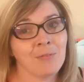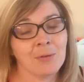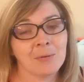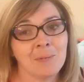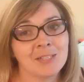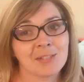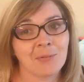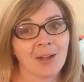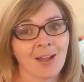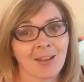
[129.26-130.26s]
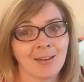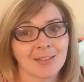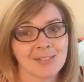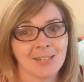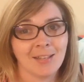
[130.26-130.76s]
If you would be so kind
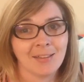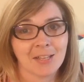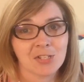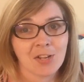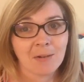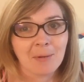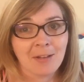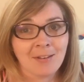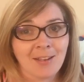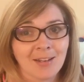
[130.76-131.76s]
as to hit that share button.